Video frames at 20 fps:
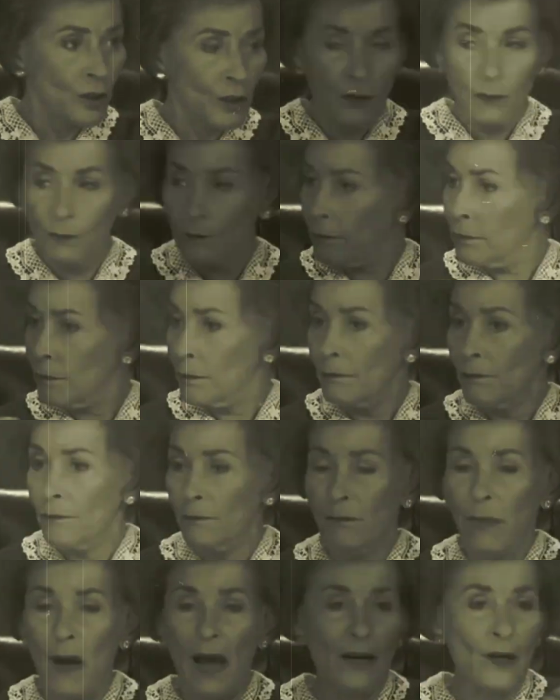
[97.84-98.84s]
he
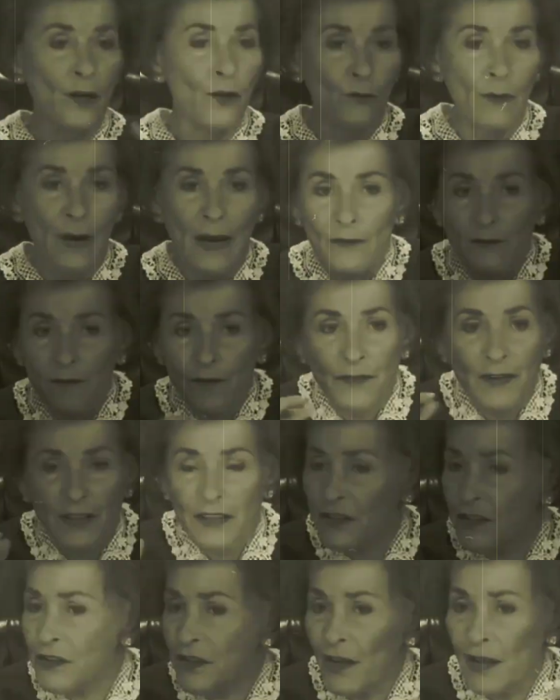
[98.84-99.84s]
potted around,
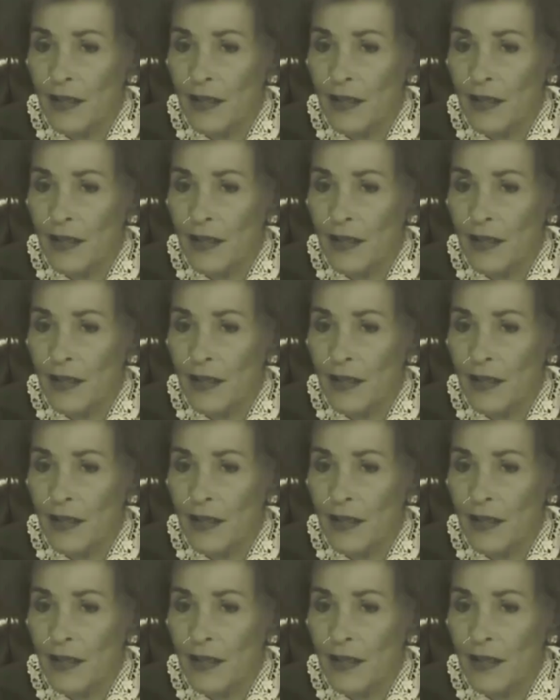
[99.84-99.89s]
fixed